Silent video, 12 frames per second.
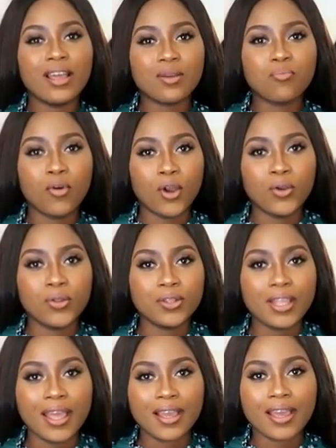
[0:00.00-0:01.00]
like polo
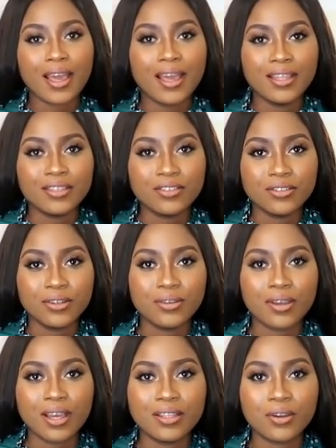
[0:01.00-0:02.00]
neck and you know
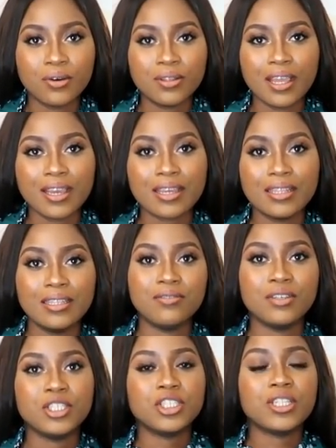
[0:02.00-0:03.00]
you kind of got that
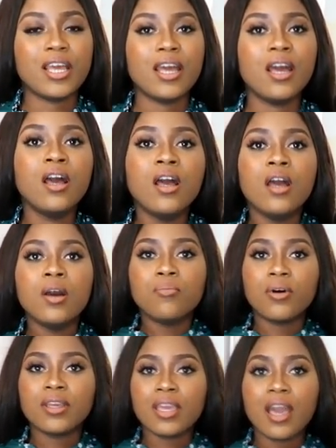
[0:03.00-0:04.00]
cleavage there
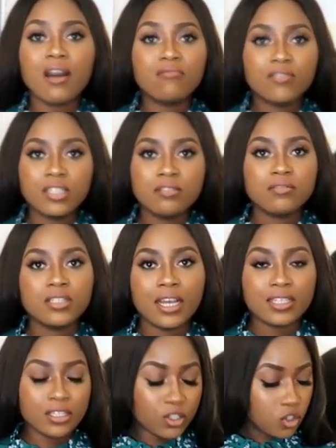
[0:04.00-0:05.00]
but yeah i really really
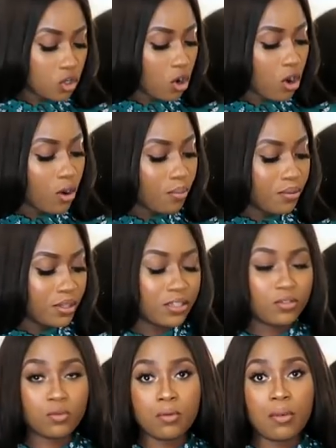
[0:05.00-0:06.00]
like this top
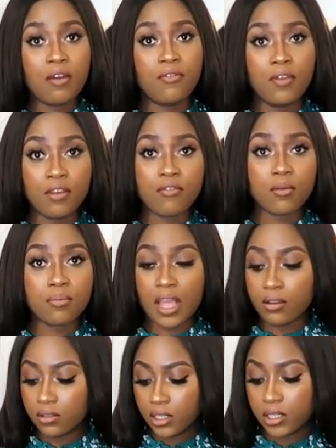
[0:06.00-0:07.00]
this is one of my favorite
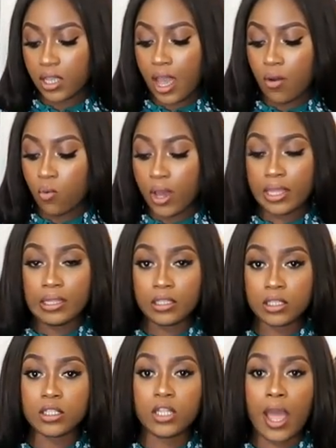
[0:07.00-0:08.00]
blouses i wear
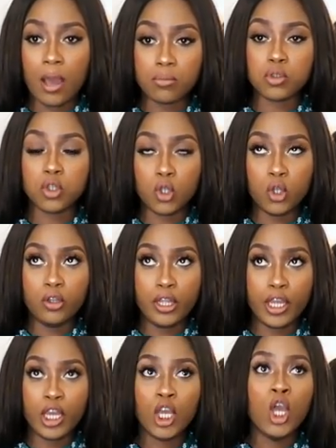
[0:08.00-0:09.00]
this
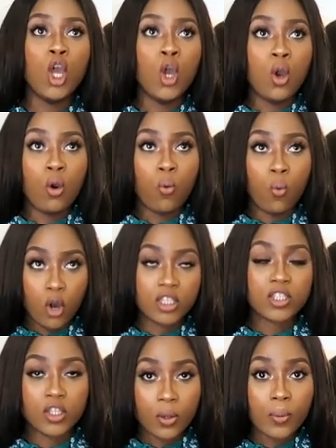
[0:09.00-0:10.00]
absolutely
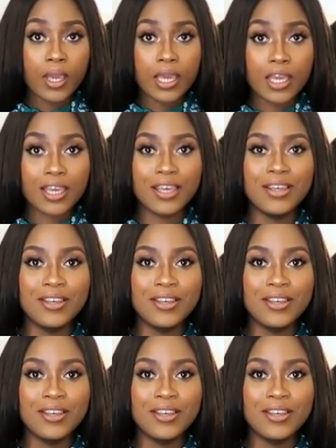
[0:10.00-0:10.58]
once a week